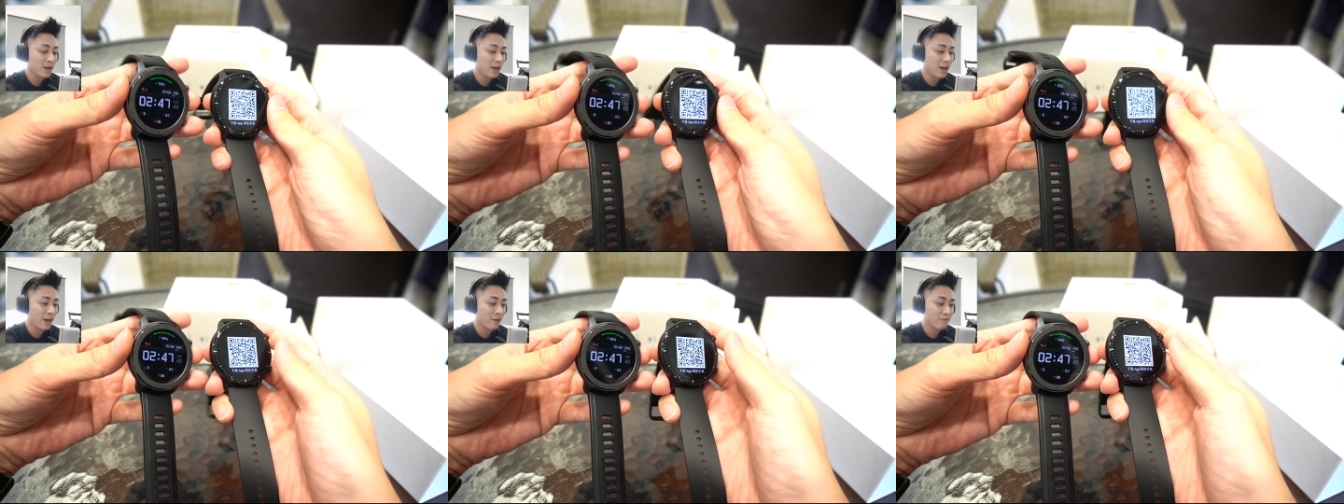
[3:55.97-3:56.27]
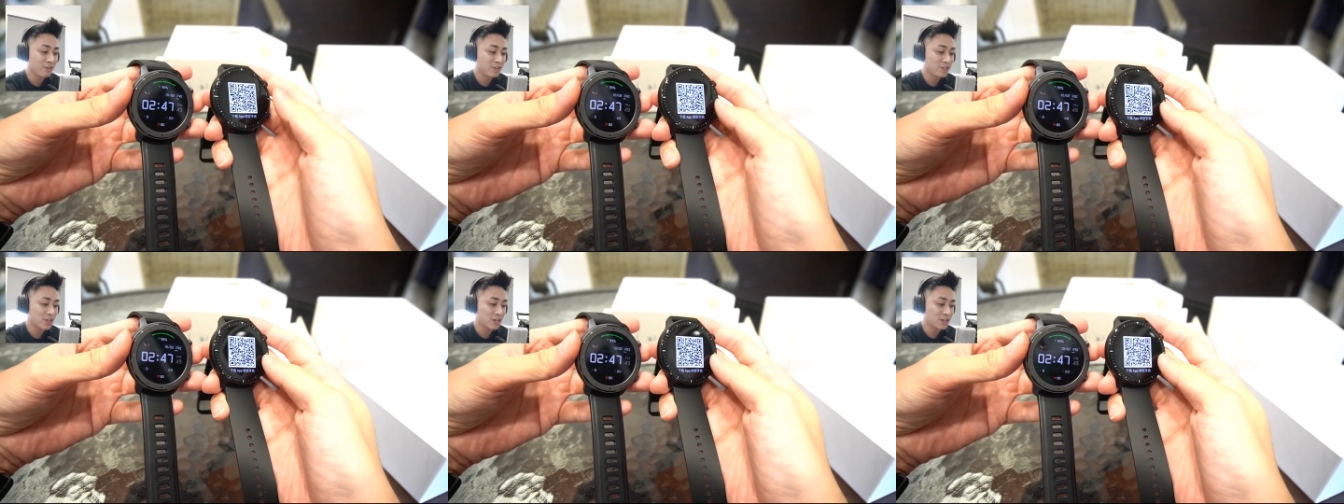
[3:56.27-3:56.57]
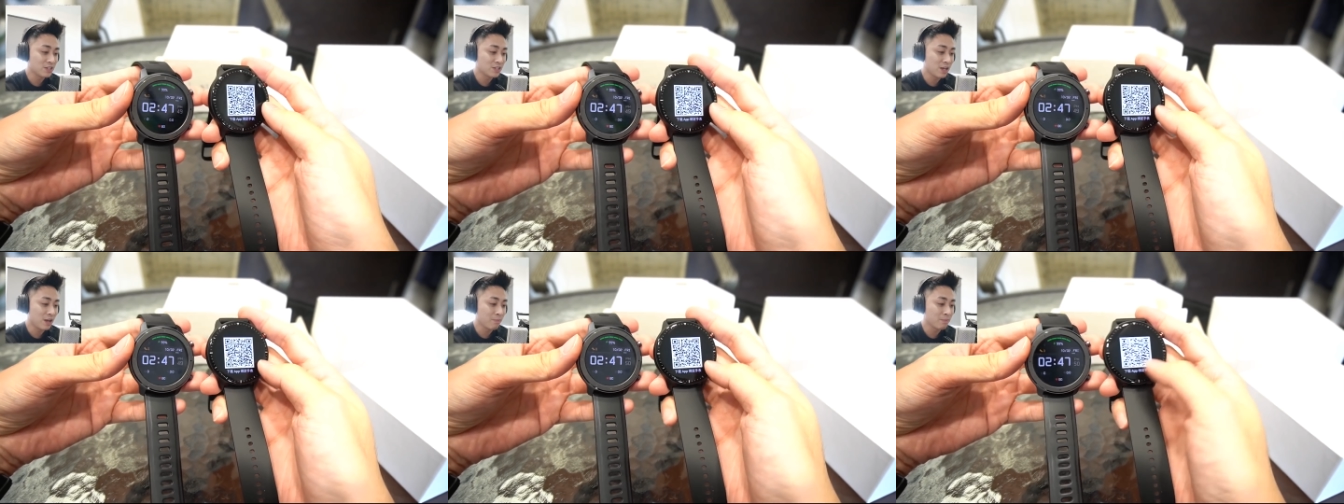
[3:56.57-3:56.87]
I haven't set
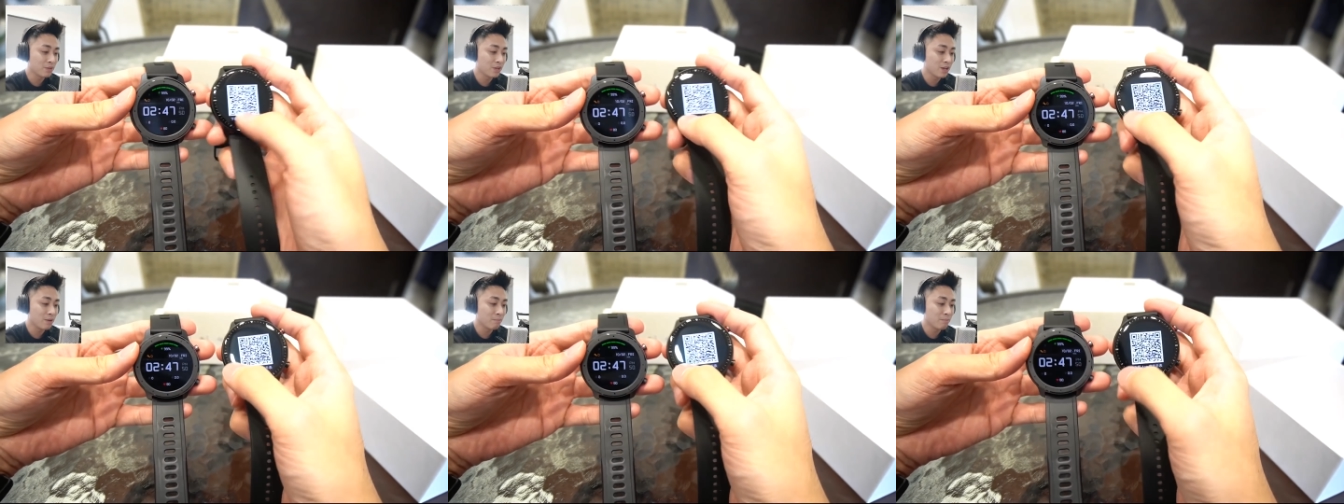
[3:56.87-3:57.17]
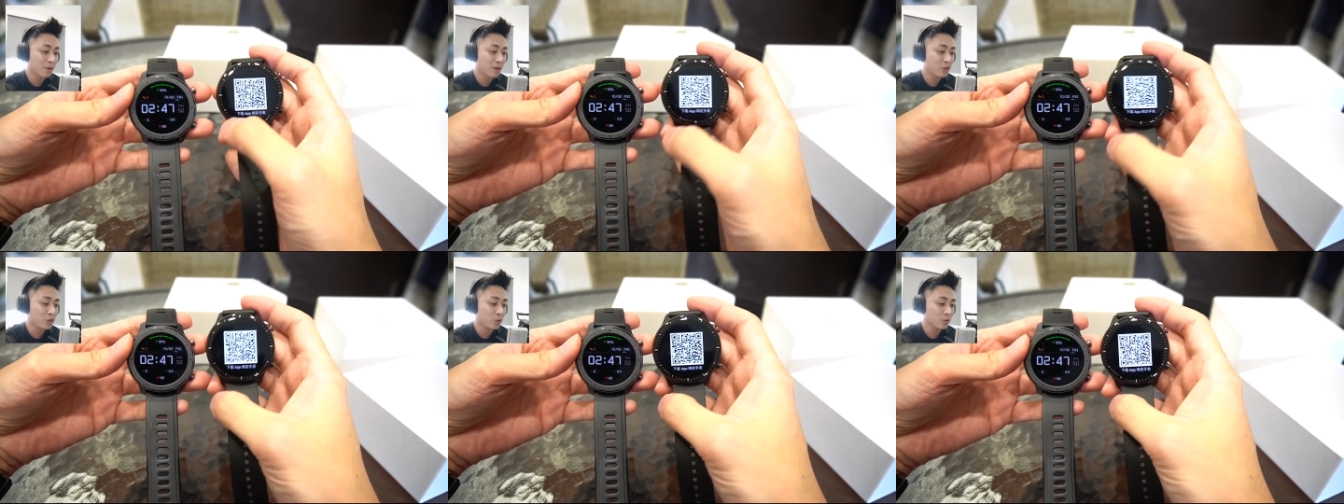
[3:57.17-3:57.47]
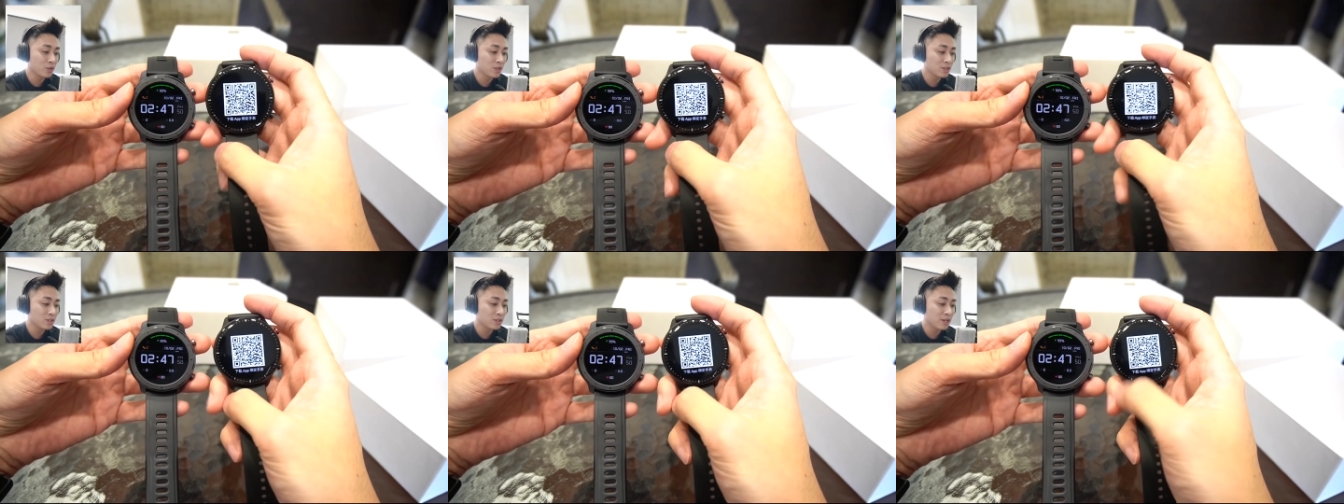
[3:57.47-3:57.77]
this up yet, but
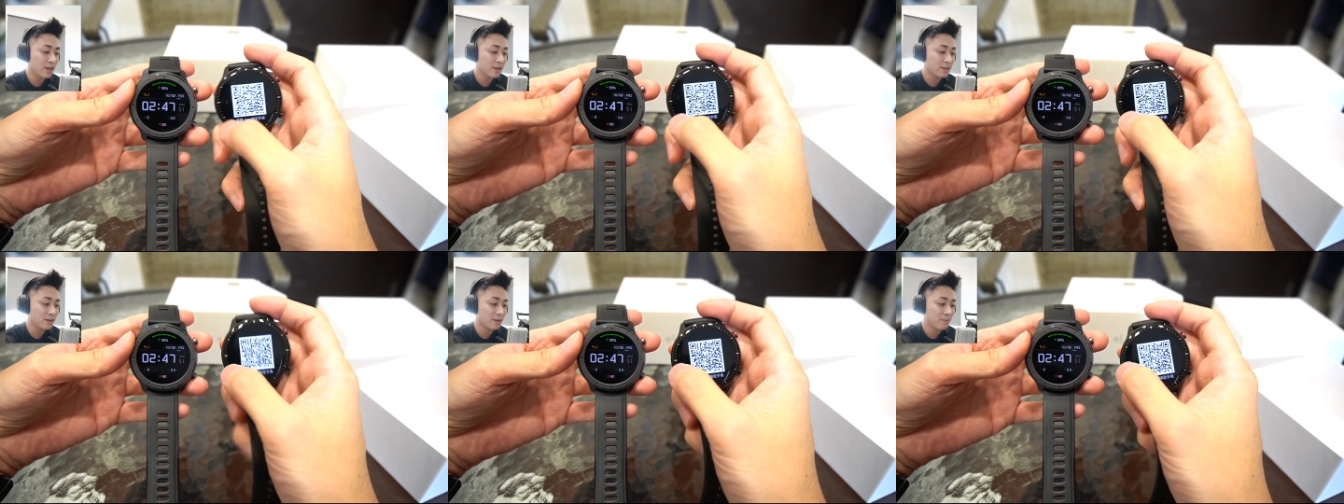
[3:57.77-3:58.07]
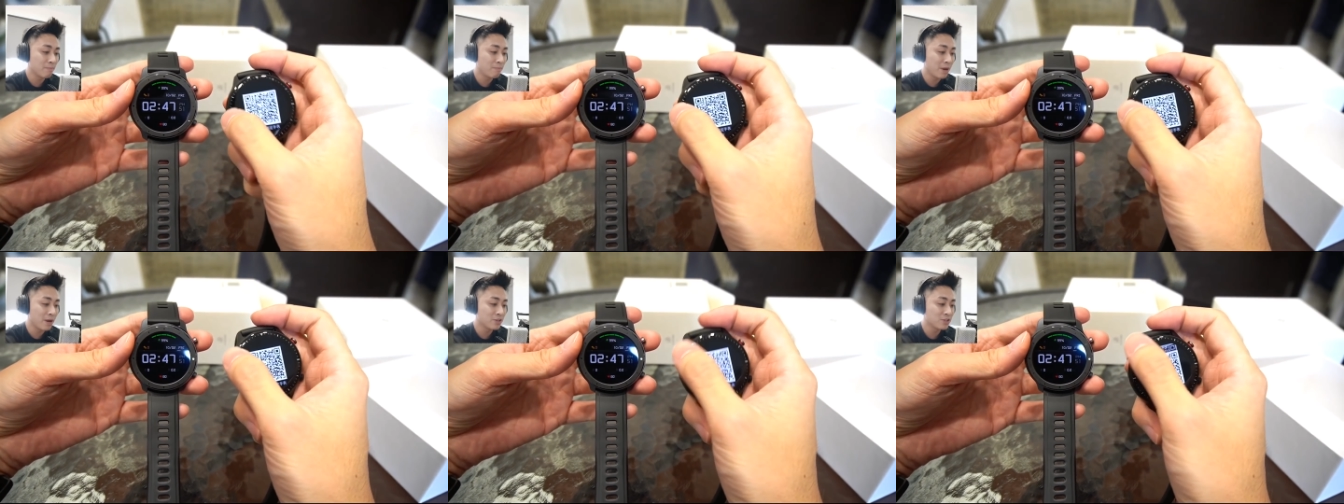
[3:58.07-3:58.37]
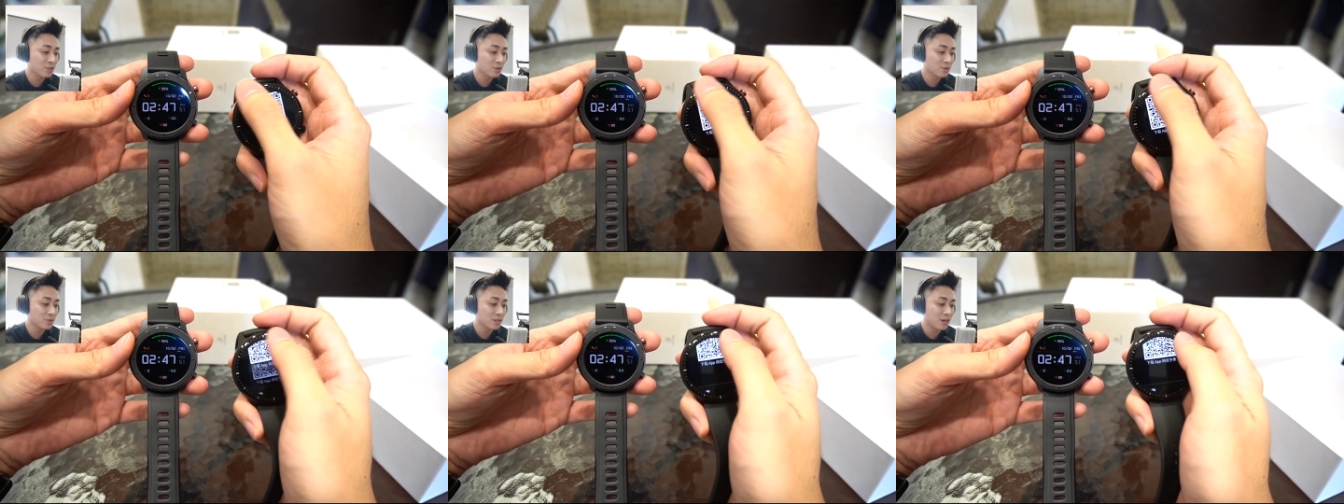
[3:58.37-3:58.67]
notice that the
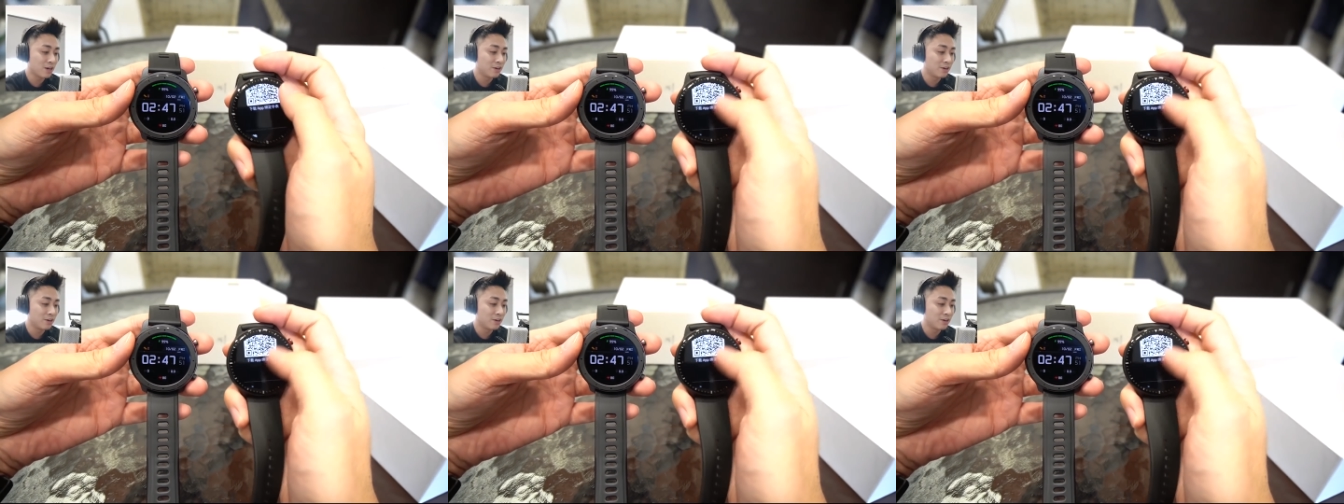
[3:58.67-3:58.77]
bezels